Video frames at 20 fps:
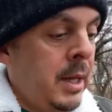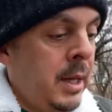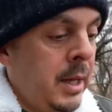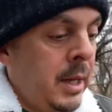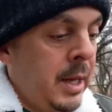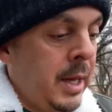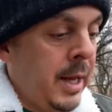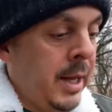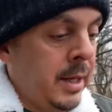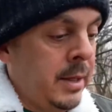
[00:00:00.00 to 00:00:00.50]

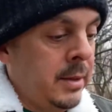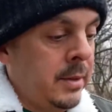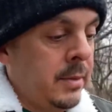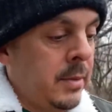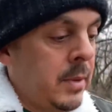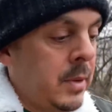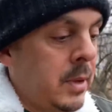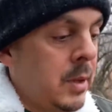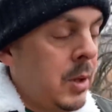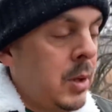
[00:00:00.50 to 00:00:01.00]
And
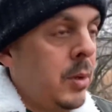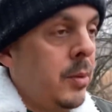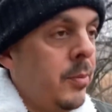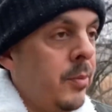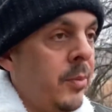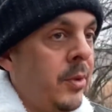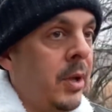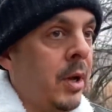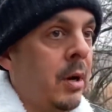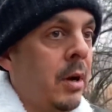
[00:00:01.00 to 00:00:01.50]

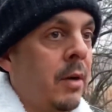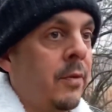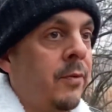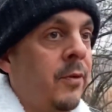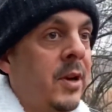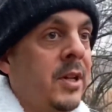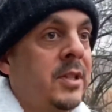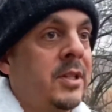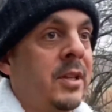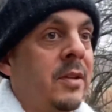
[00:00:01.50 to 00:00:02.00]
there are
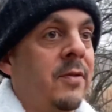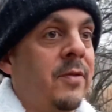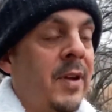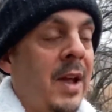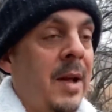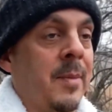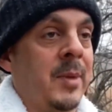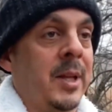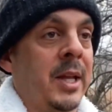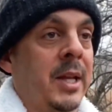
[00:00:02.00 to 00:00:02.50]
friends and
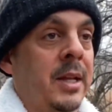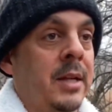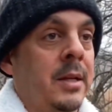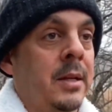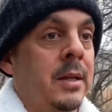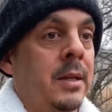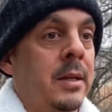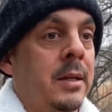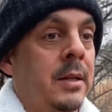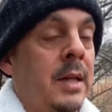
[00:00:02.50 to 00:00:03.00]
family.
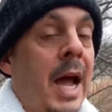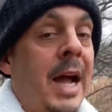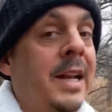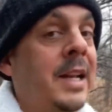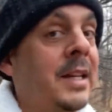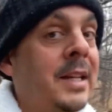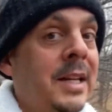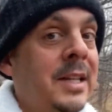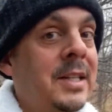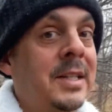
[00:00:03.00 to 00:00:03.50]
I
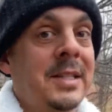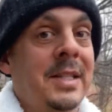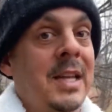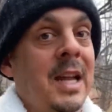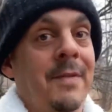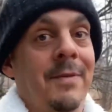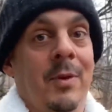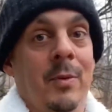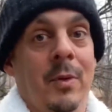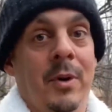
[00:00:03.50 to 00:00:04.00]
didn't get to see
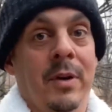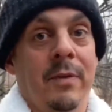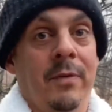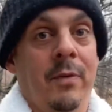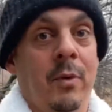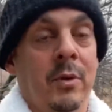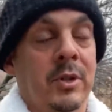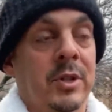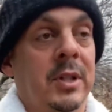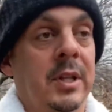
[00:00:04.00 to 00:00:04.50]
everyone,
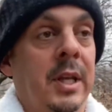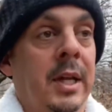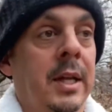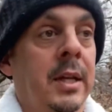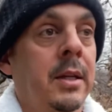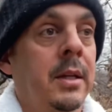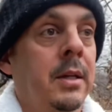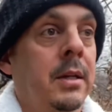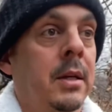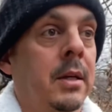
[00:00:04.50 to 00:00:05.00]
unfortunately,
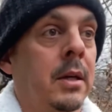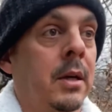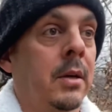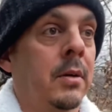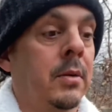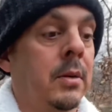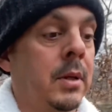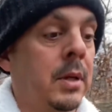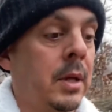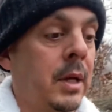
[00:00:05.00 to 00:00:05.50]
you
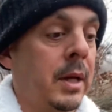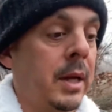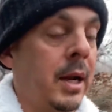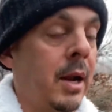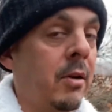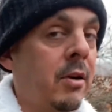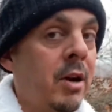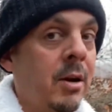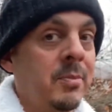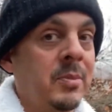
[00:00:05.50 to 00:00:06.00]
know, and
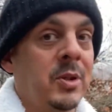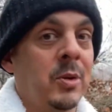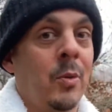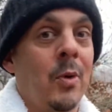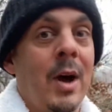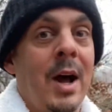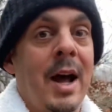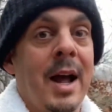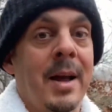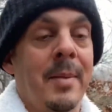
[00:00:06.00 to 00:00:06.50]
I'll come to
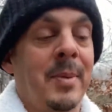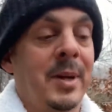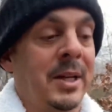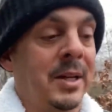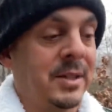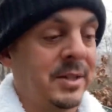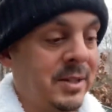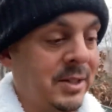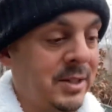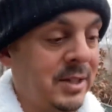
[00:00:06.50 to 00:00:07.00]
why
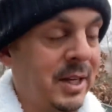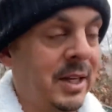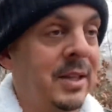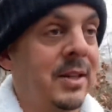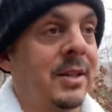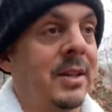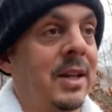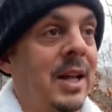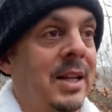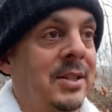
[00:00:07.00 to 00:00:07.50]
because it's like,
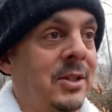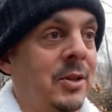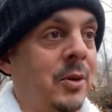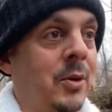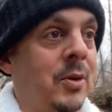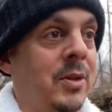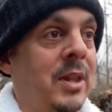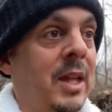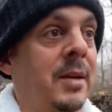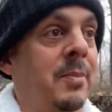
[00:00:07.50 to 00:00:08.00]
it has to do
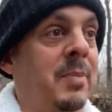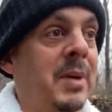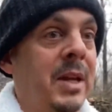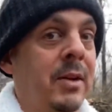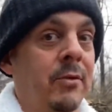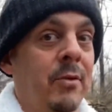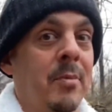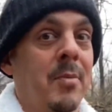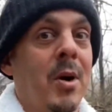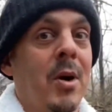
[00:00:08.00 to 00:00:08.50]
with like being
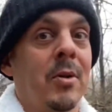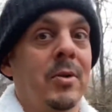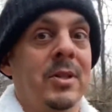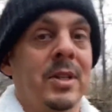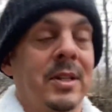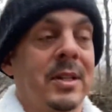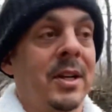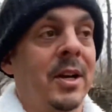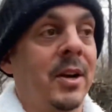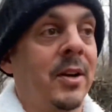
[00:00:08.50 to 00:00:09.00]
remote
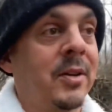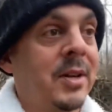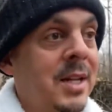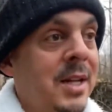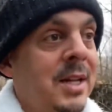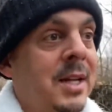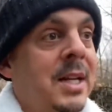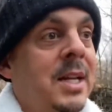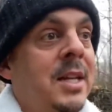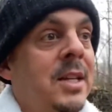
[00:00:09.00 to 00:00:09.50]
and, you know,
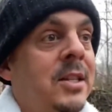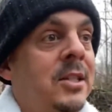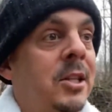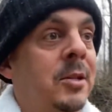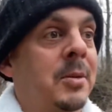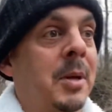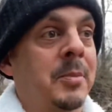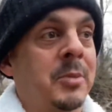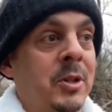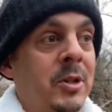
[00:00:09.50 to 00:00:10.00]

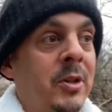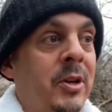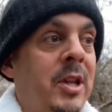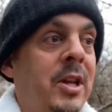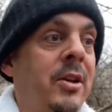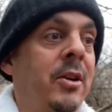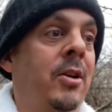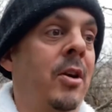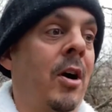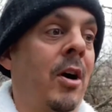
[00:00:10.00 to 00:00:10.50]
sometimes you look at
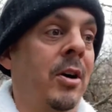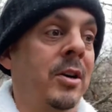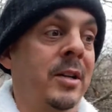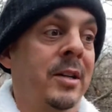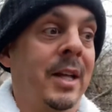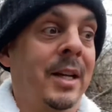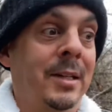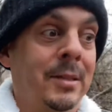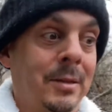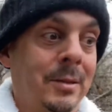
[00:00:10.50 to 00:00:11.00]
your car and you're
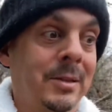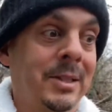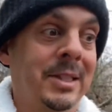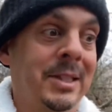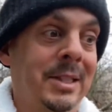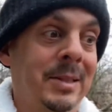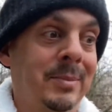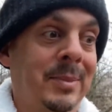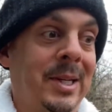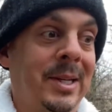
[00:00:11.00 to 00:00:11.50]
like, hold
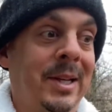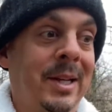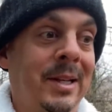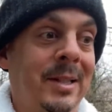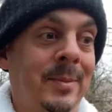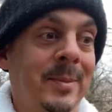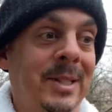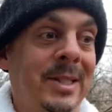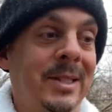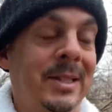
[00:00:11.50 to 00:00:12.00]
on, buddy,
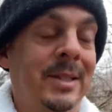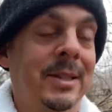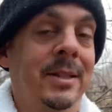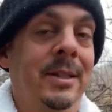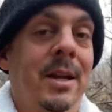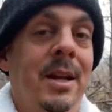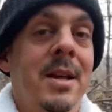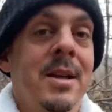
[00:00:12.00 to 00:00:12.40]
come on.